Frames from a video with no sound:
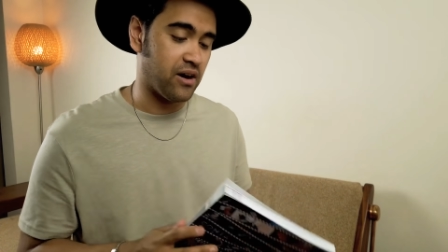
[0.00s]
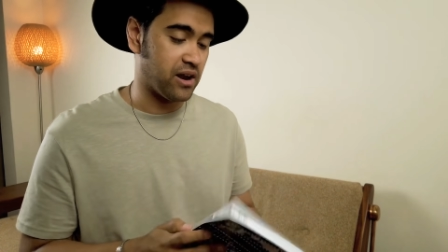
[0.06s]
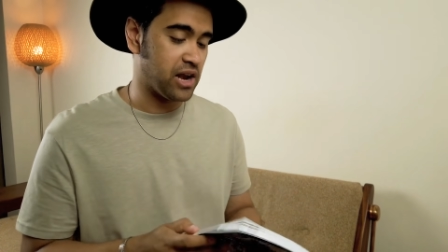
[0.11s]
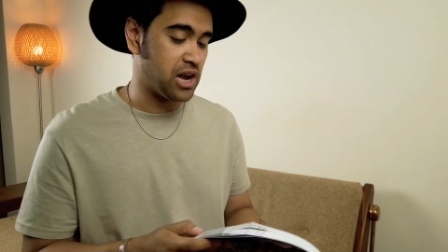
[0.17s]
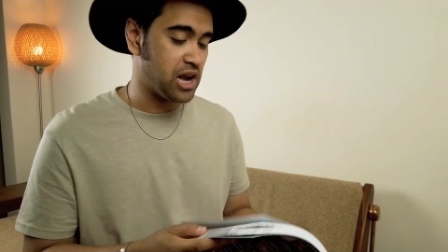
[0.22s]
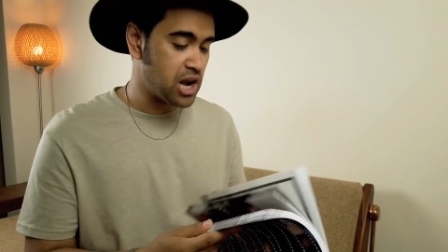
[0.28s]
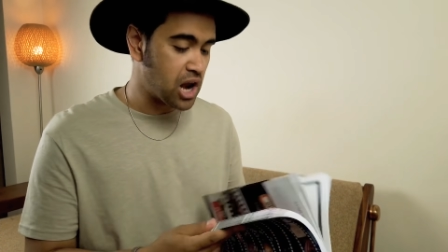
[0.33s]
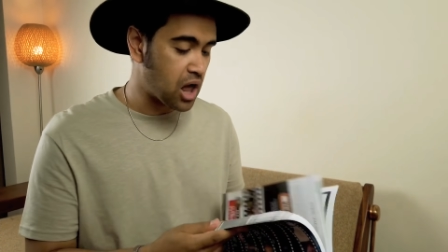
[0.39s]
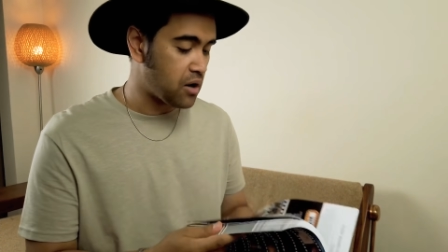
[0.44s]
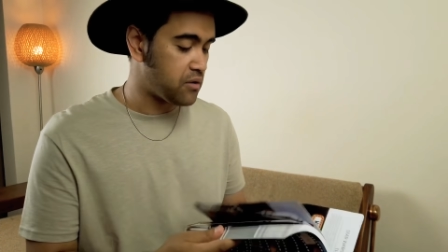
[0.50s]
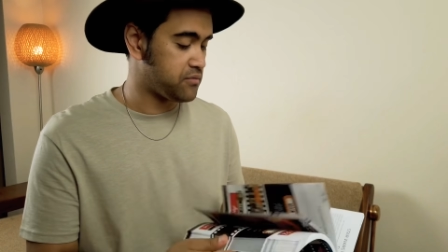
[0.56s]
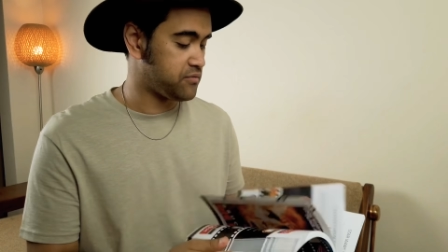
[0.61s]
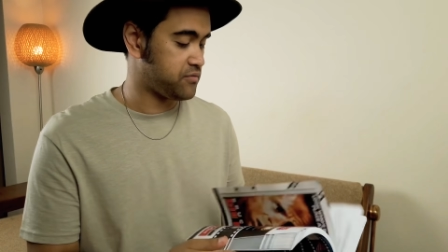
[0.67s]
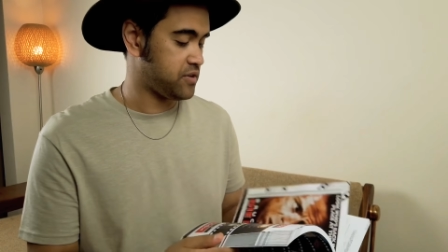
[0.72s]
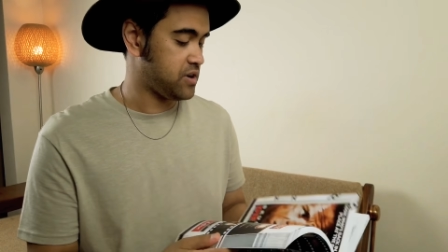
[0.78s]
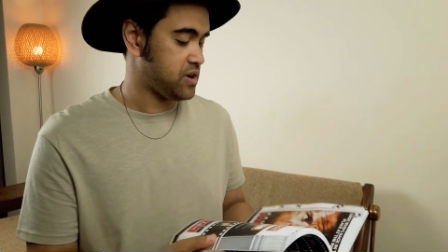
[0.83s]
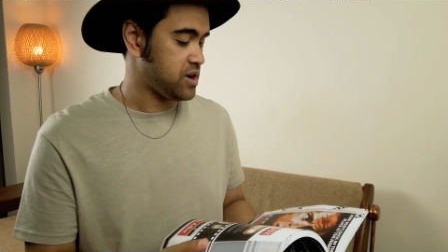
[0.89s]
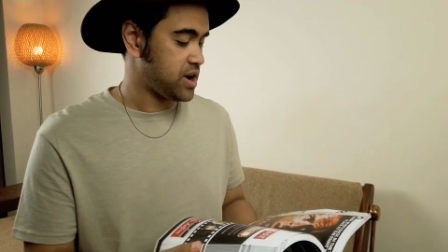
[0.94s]
I
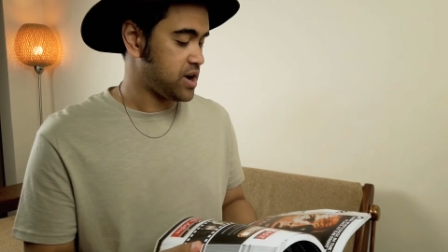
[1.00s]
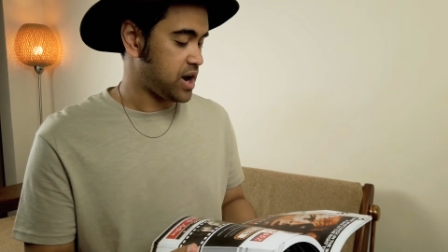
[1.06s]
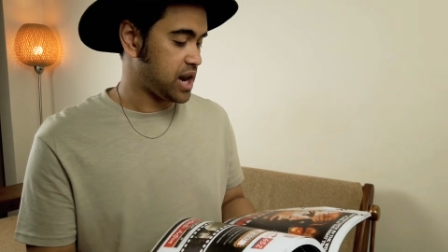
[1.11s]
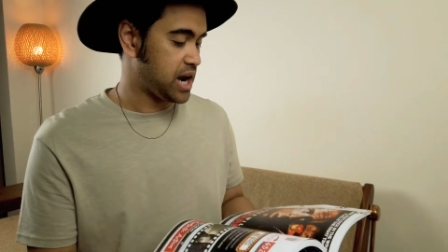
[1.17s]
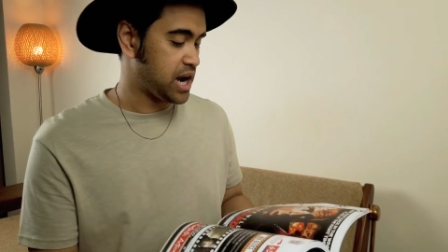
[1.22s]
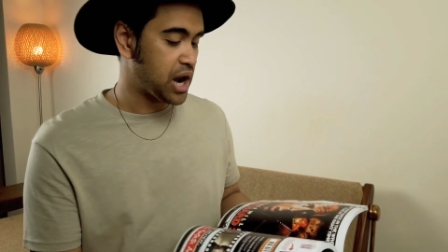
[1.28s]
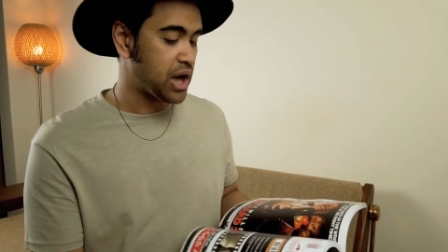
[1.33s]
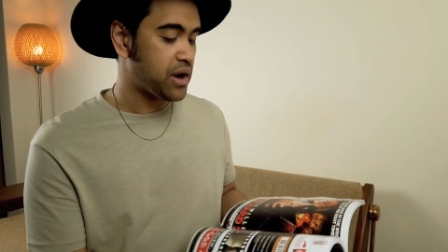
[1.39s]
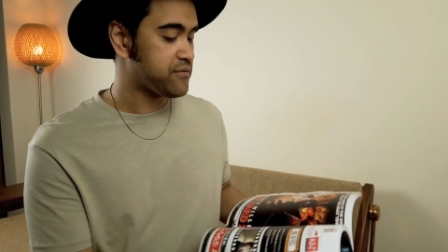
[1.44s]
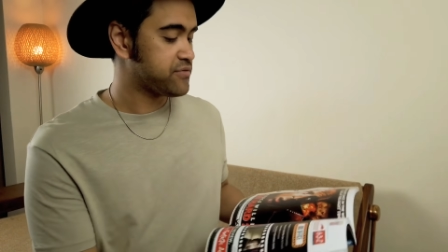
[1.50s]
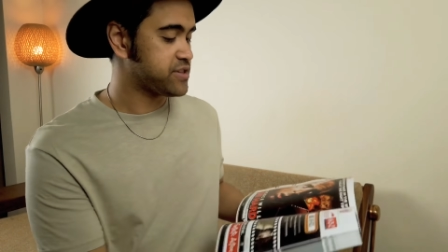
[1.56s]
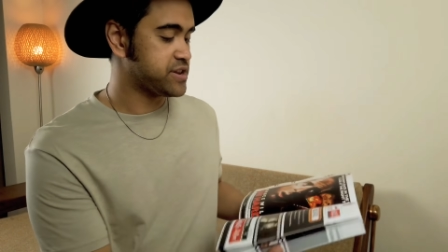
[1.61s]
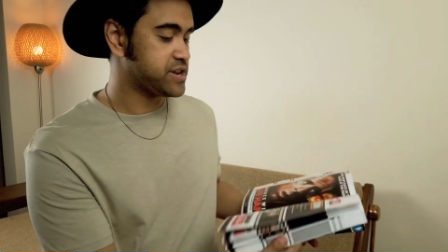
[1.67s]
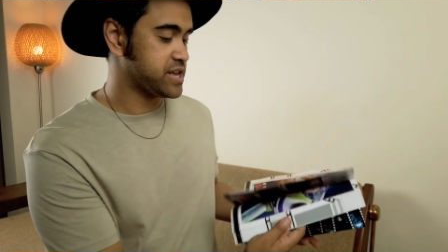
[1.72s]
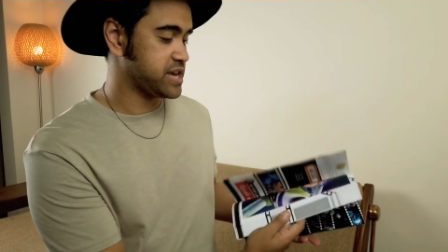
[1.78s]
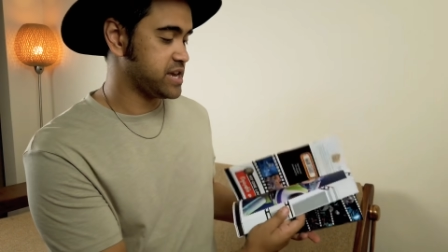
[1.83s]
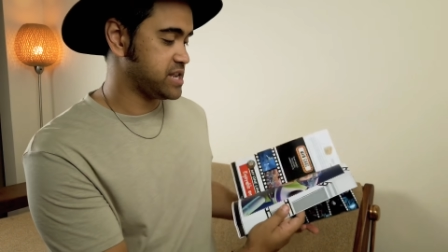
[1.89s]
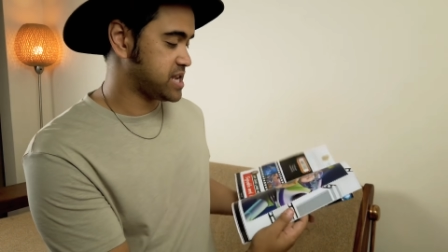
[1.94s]
love the
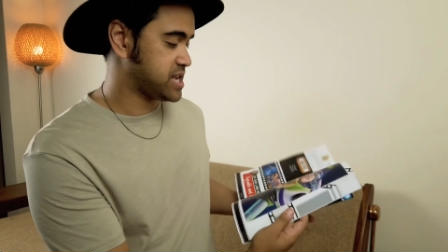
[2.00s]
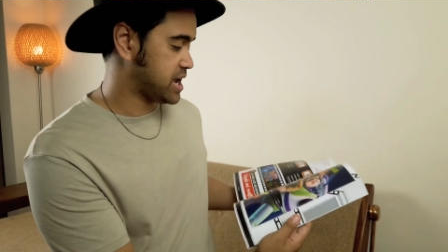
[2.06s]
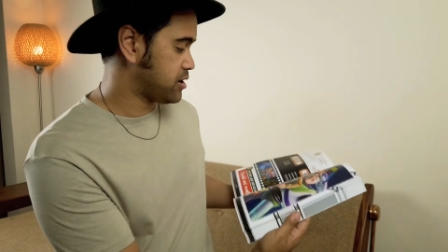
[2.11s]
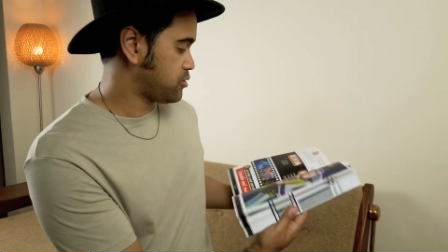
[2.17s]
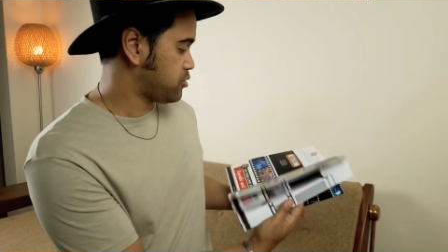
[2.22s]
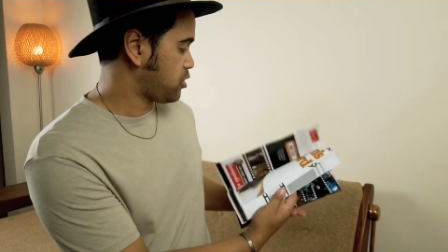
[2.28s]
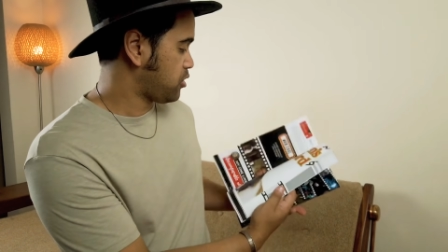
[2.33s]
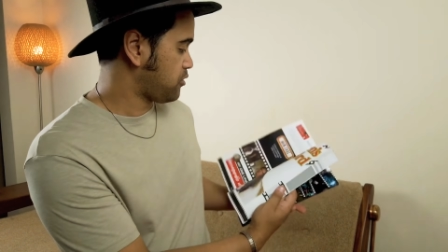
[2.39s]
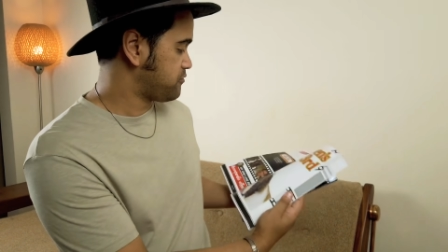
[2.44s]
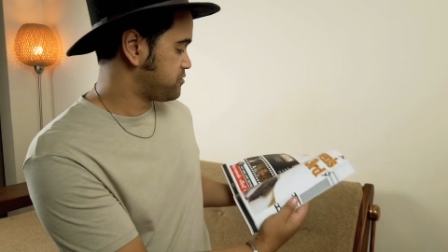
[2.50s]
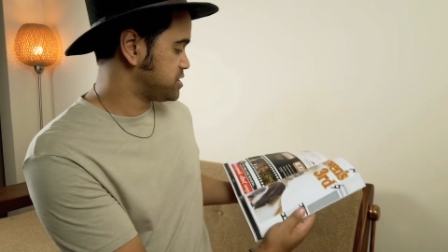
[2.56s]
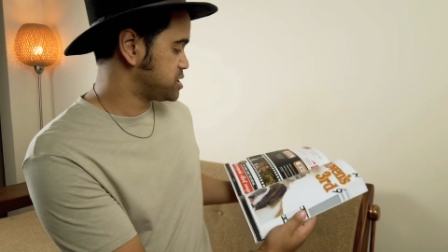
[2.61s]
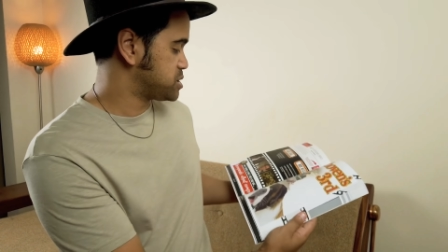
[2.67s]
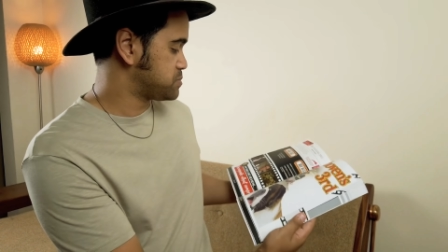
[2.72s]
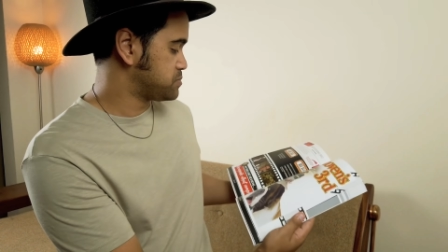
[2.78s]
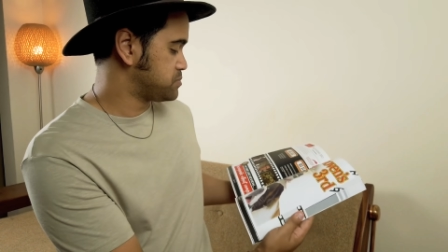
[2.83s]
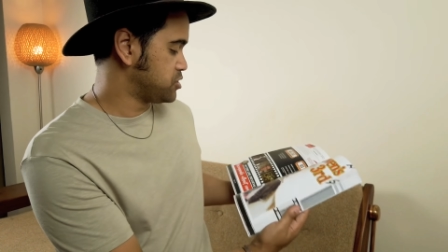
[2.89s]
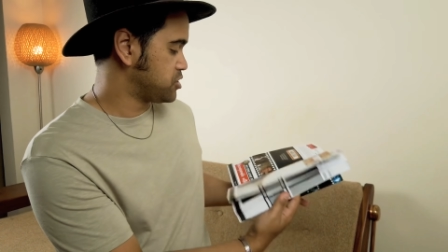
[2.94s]
detail of
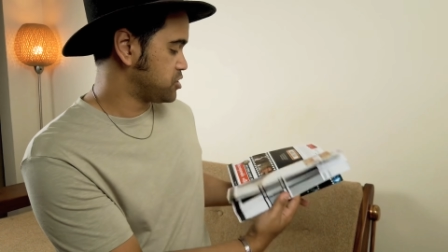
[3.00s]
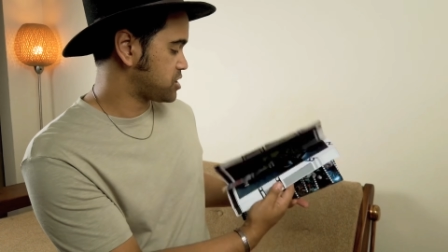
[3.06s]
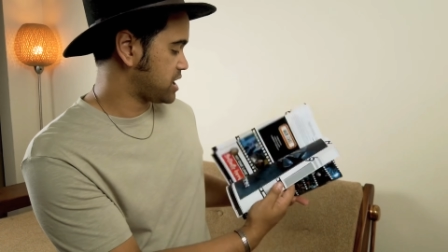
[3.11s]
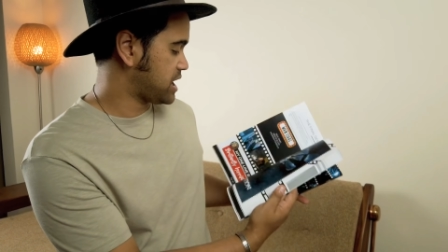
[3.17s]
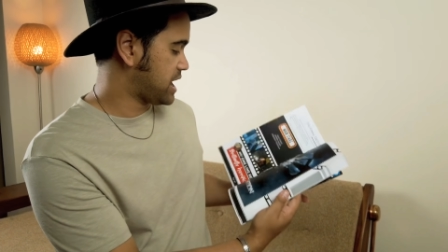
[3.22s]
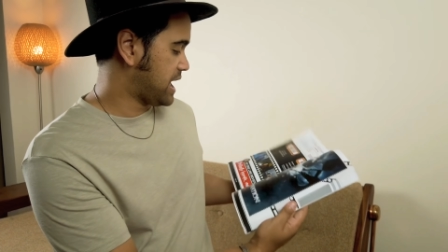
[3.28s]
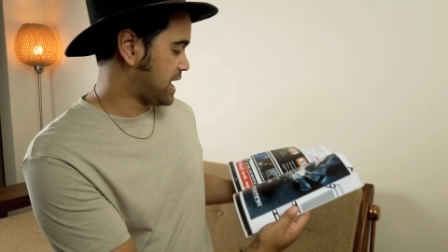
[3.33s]
this book,